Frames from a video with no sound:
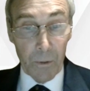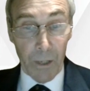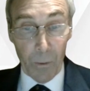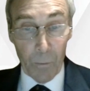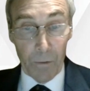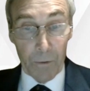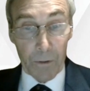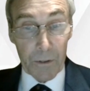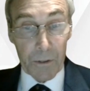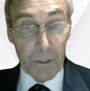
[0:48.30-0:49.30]
without
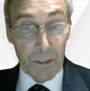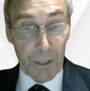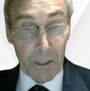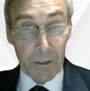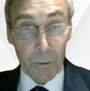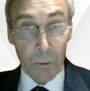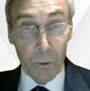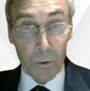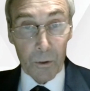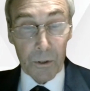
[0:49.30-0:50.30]
reference to international
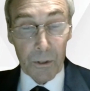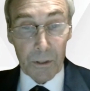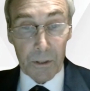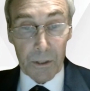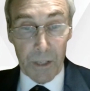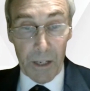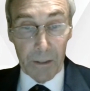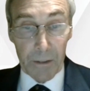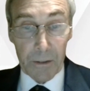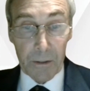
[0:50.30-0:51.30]
laws and
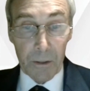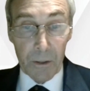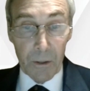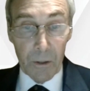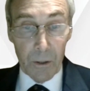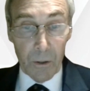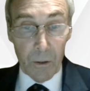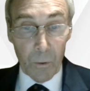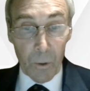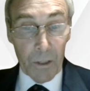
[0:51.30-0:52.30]
standards.
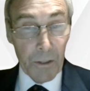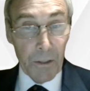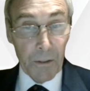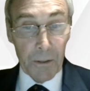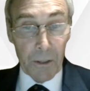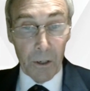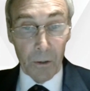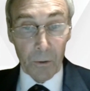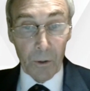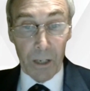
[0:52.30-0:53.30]
We continue to
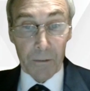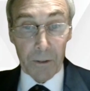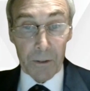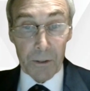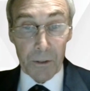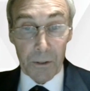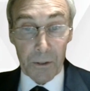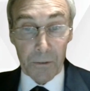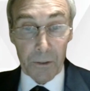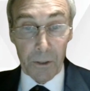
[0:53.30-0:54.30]
hold grave
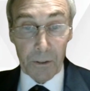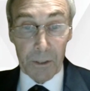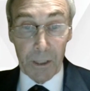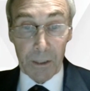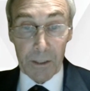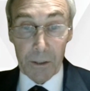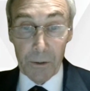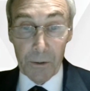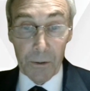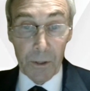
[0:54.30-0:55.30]
concerns for Dr. Yang's
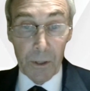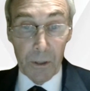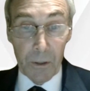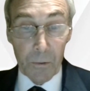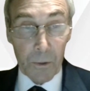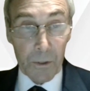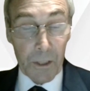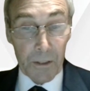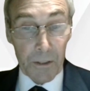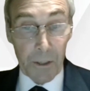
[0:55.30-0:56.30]
health which
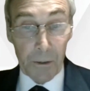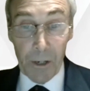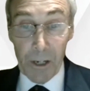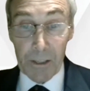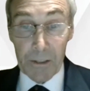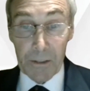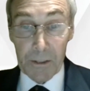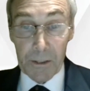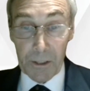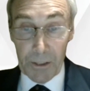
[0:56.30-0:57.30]
has deteriorated
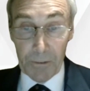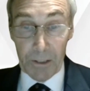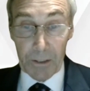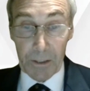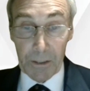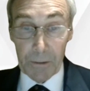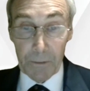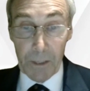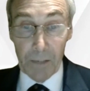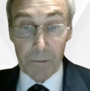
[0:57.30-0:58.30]
significantly in the
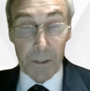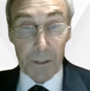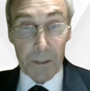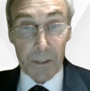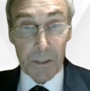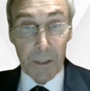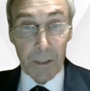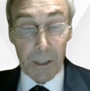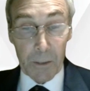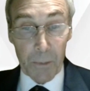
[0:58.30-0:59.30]
five years
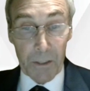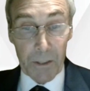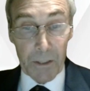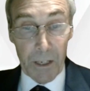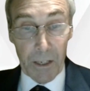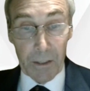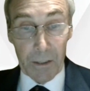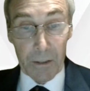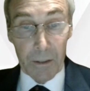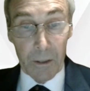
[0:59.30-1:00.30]
he has been
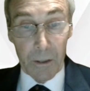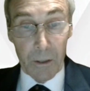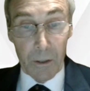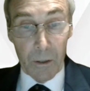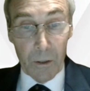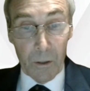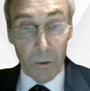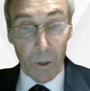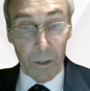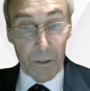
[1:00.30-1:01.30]
detained.
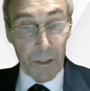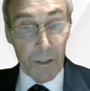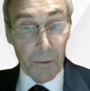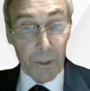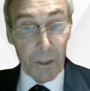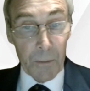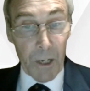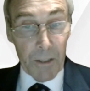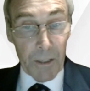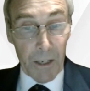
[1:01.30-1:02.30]
While continuing to
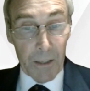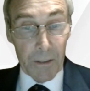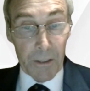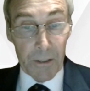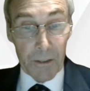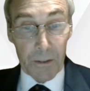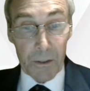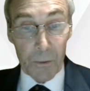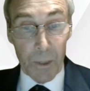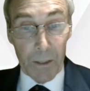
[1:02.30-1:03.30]
maintain his innocence, we